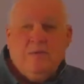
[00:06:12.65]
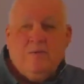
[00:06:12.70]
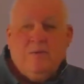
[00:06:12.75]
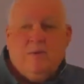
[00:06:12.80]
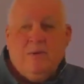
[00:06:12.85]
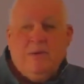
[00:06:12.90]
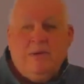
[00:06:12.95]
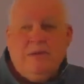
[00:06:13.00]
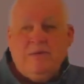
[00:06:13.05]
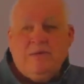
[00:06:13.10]

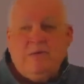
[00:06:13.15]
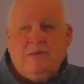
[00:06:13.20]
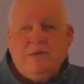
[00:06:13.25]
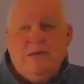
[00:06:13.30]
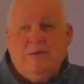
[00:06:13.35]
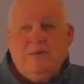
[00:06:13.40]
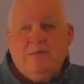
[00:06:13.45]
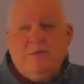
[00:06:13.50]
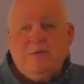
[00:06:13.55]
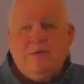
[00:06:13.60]
What do you say
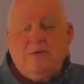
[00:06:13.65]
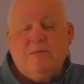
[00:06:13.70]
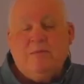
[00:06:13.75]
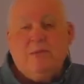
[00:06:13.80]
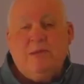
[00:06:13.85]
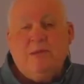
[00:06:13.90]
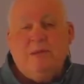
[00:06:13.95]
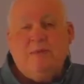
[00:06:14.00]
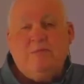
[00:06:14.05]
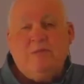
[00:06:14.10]
when
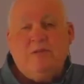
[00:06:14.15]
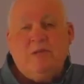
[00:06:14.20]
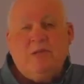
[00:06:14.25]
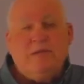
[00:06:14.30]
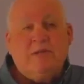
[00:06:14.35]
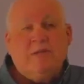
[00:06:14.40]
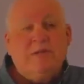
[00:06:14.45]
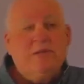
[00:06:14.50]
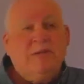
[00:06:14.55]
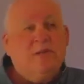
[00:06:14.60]
somebody
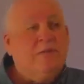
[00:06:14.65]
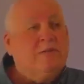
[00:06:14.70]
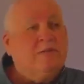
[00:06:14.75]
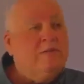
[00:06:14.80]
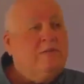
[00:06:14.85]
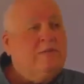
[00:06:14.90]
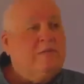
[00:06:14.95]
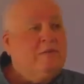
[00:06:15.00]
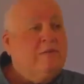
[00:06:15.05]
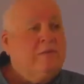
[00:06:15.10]
objects to you?
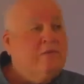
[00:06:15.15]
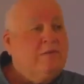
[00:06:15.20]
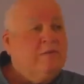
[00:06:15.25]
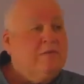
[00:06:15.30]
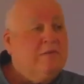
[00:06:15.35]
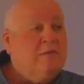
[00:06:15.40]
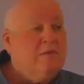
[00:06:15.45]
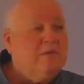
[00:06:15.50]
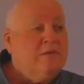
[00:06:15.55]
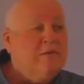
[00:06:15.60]

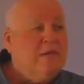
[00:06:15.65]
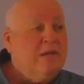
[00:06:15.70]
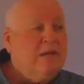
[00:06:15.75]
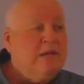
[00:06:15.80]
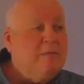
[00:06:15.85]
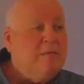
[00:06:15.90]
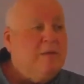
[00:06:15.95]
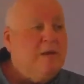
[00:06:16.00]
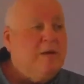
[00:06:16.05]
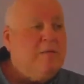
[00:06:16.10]

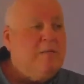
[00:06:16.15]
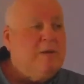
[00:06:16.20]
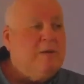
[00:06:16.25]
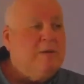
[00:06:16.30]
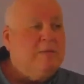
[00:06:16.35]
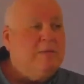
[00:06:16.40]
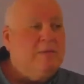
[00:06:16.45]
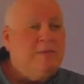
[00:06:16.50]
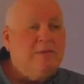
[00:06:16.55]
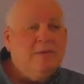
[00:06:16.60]
Anybody
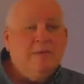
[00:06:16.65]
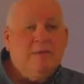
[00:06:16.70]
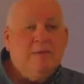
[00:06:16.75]
remember?